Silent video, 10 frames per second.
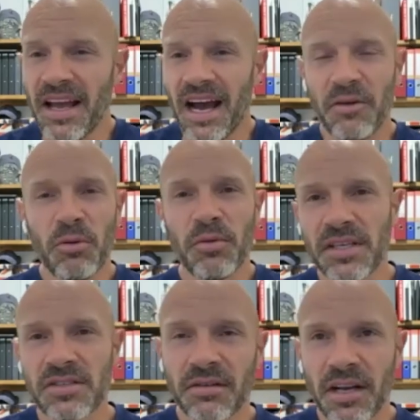And all this
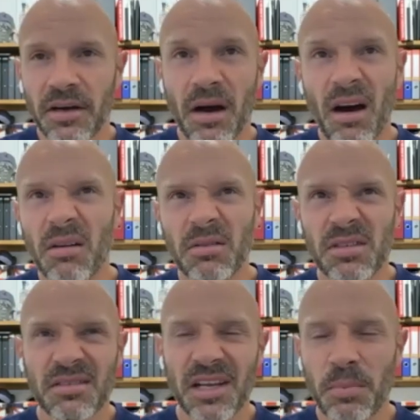sort
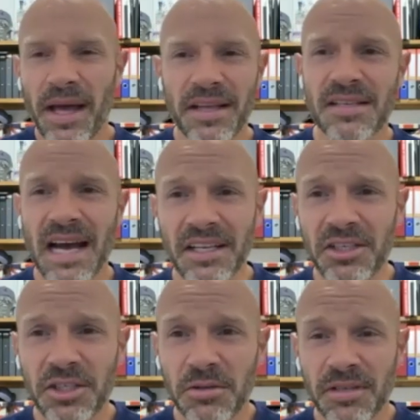of, playing Saturday,
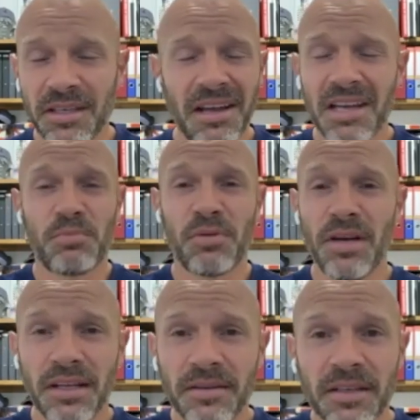Tuesday. That's
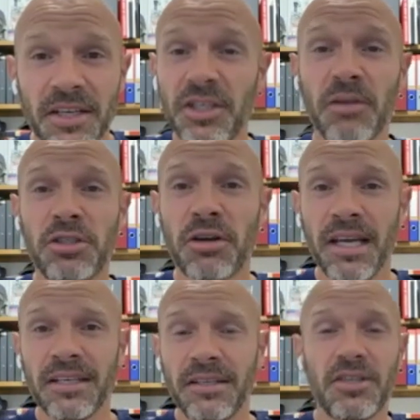brilliant because you don't
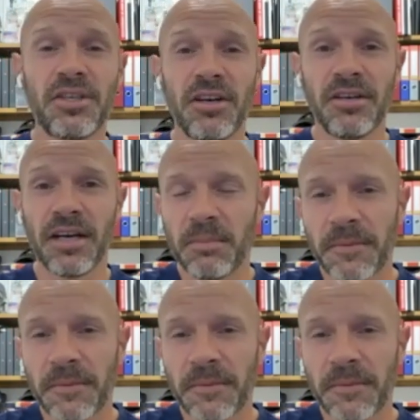train. You turn up.